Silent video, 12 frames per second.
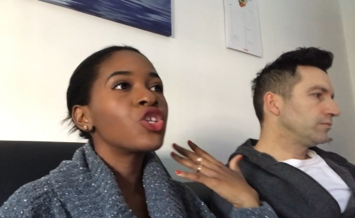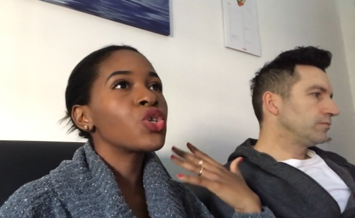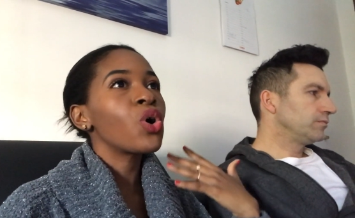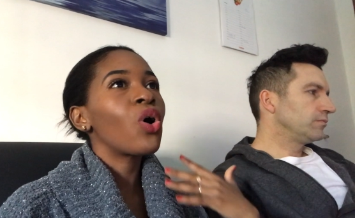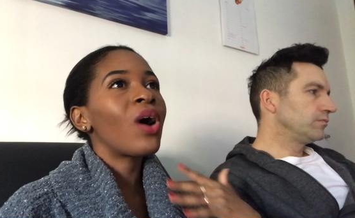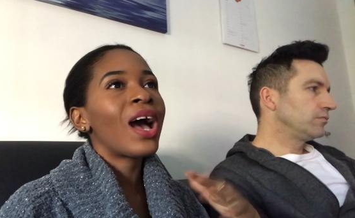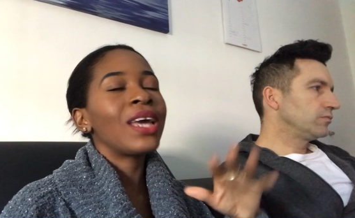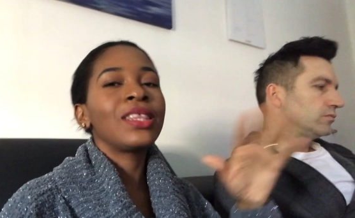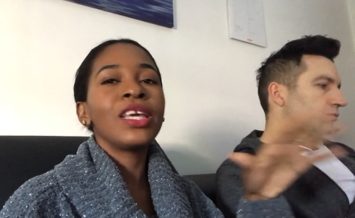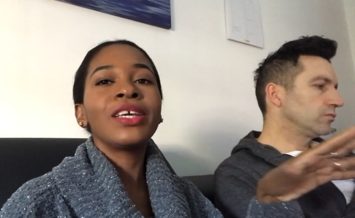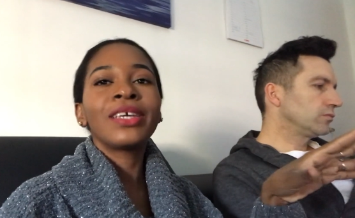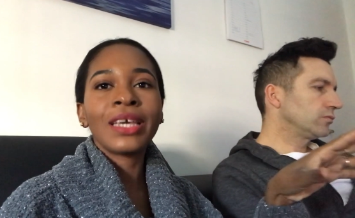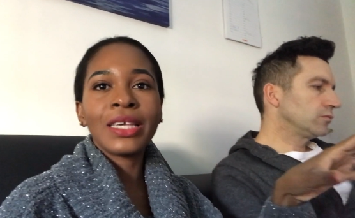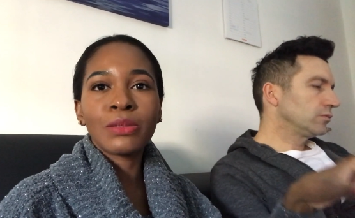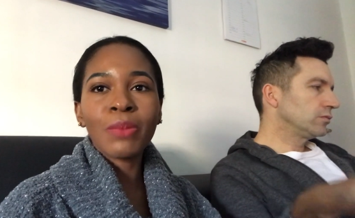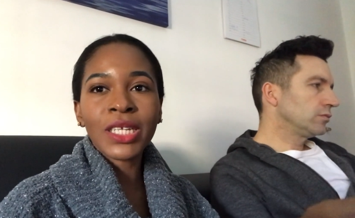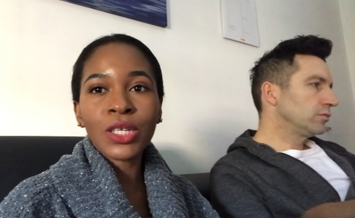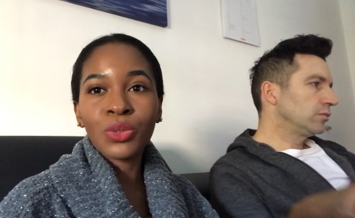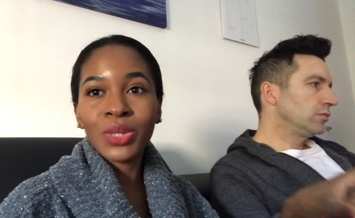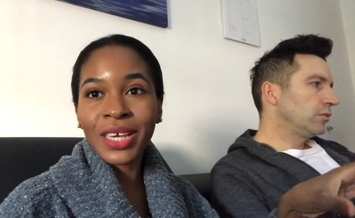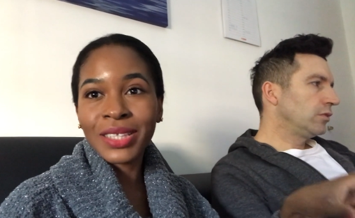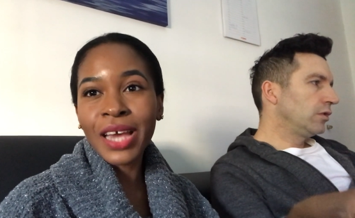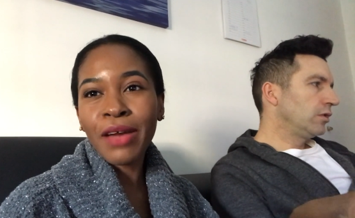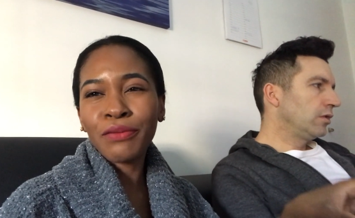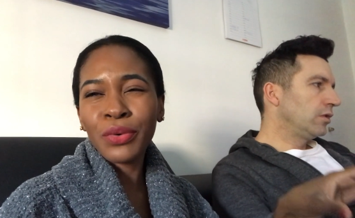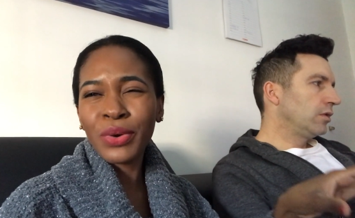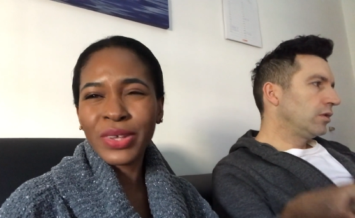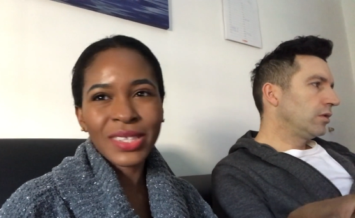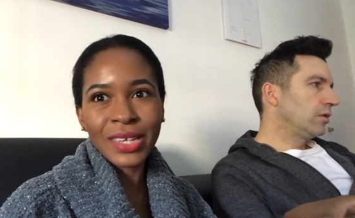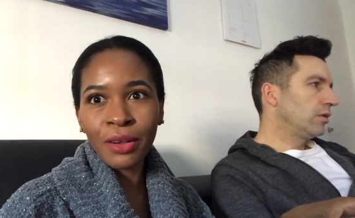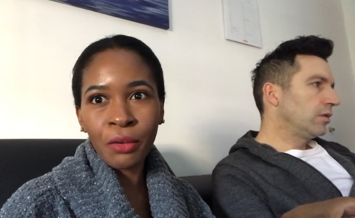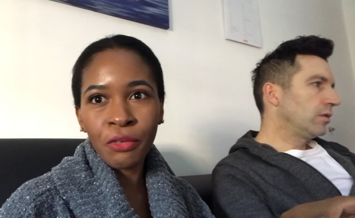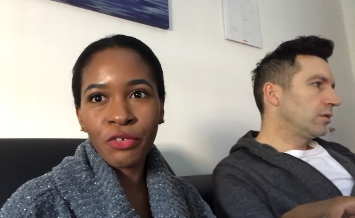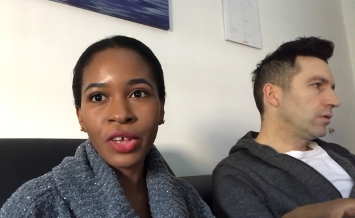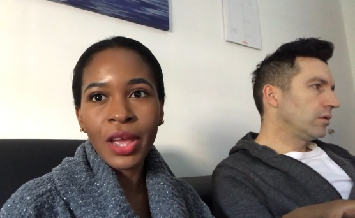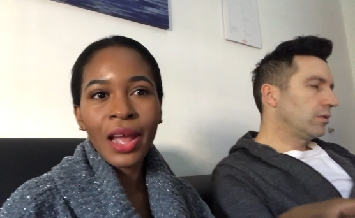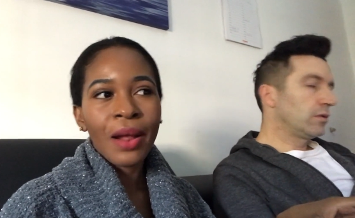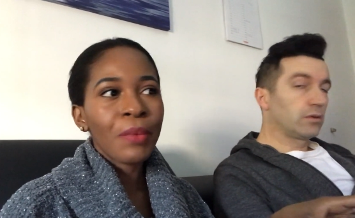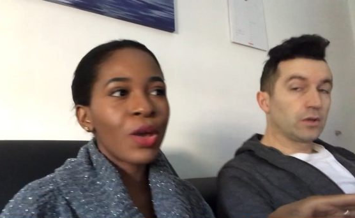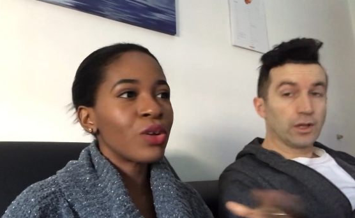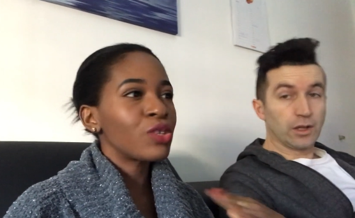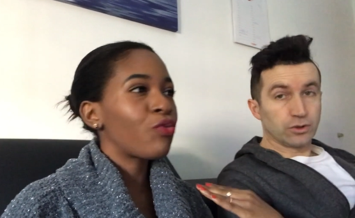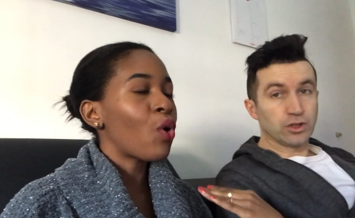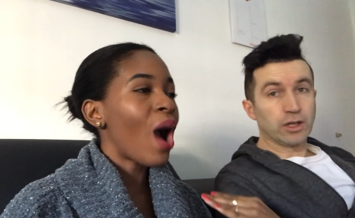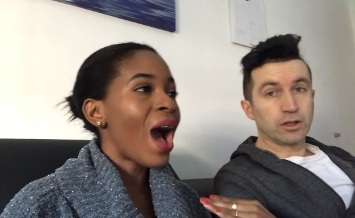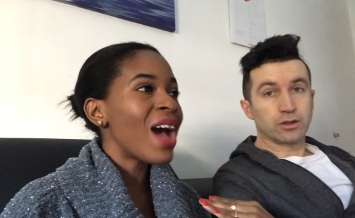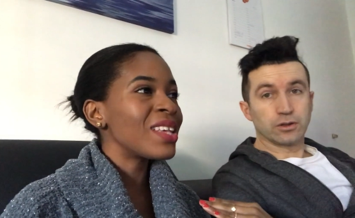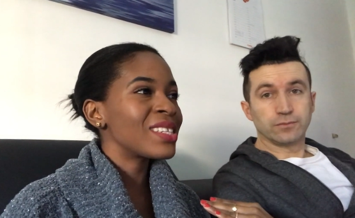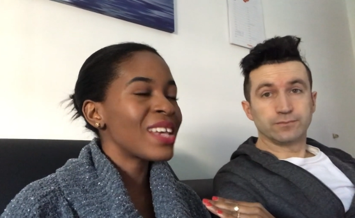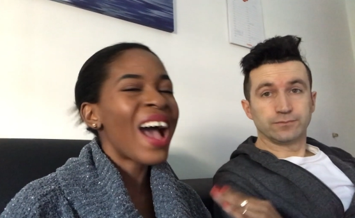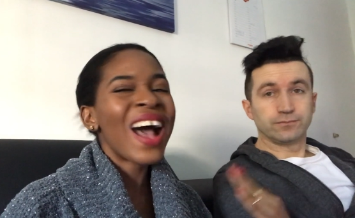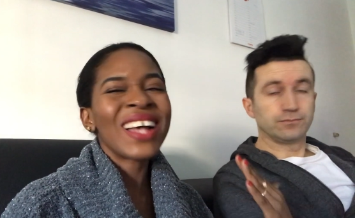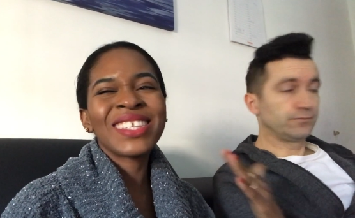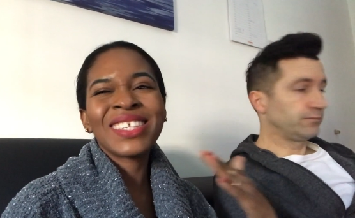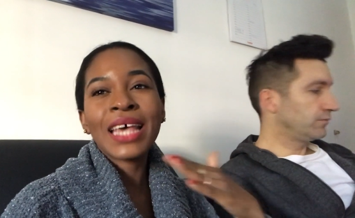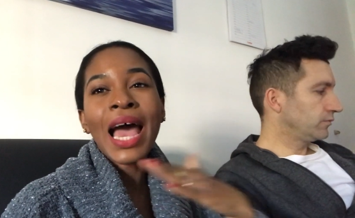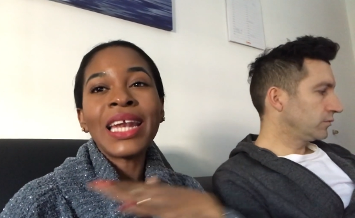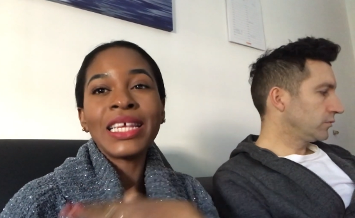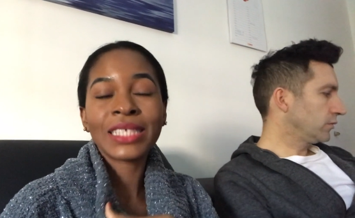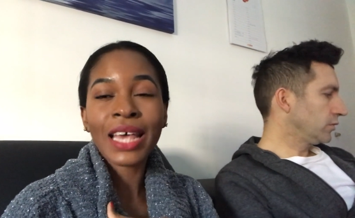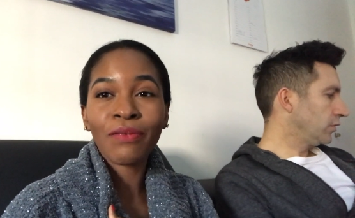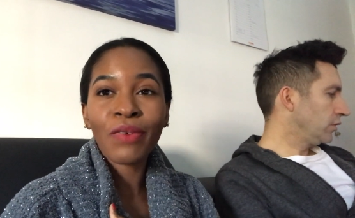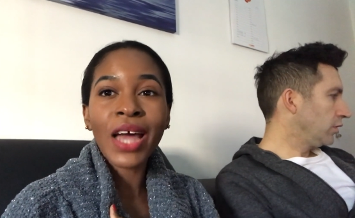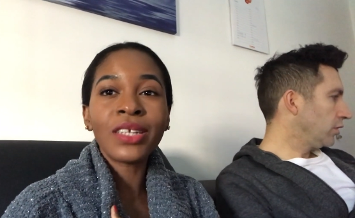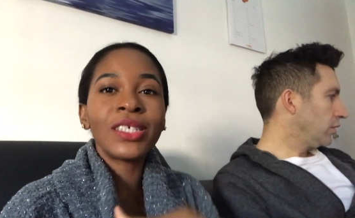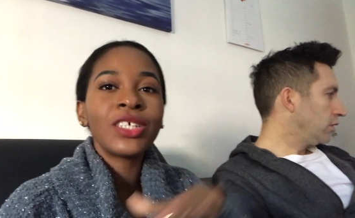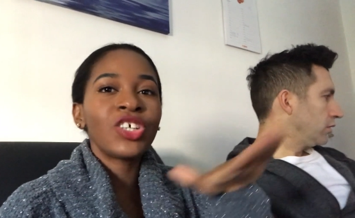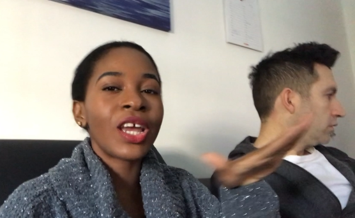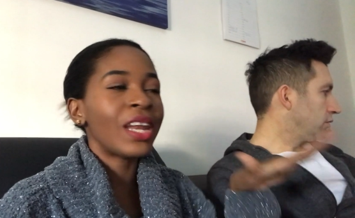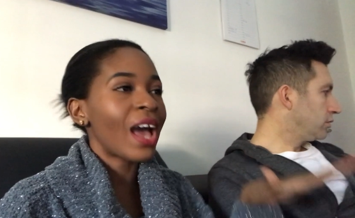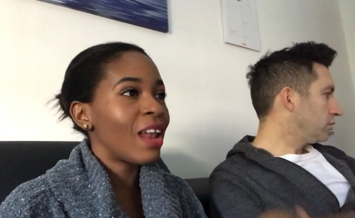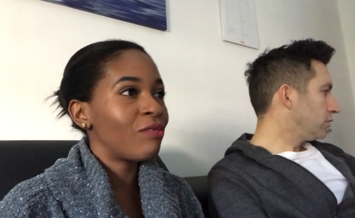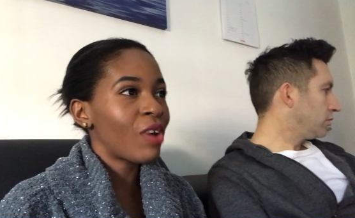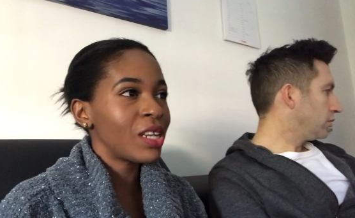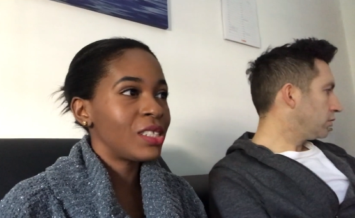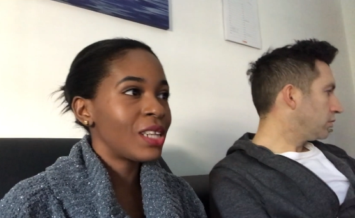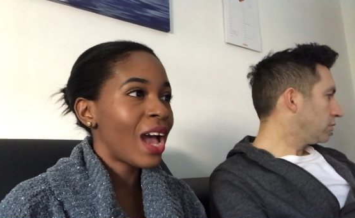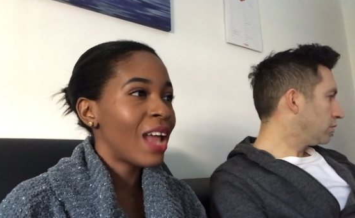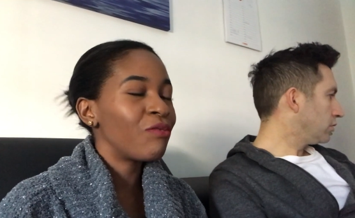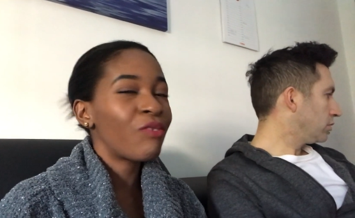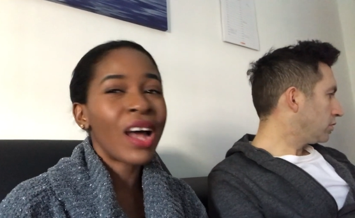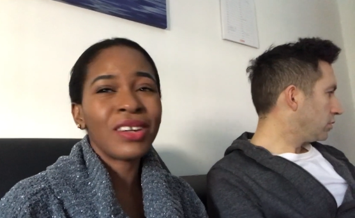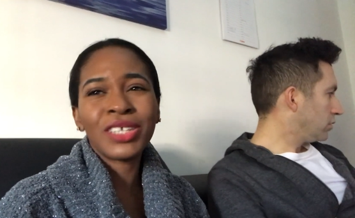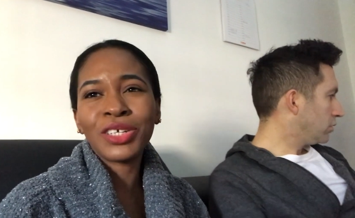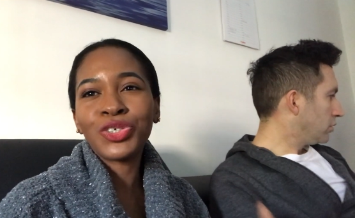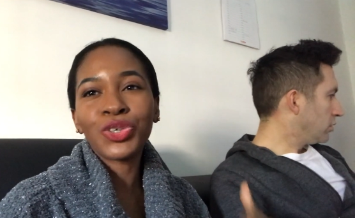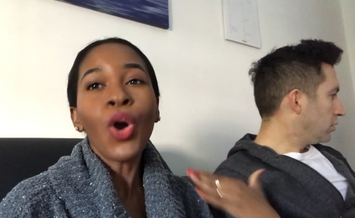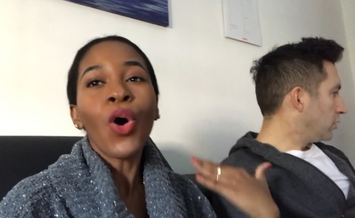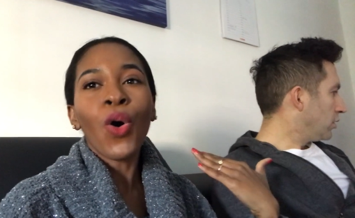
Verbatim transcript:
Speaker 1: So I think it's better to take time for yourself, because for us has disadvantage and advan advantage.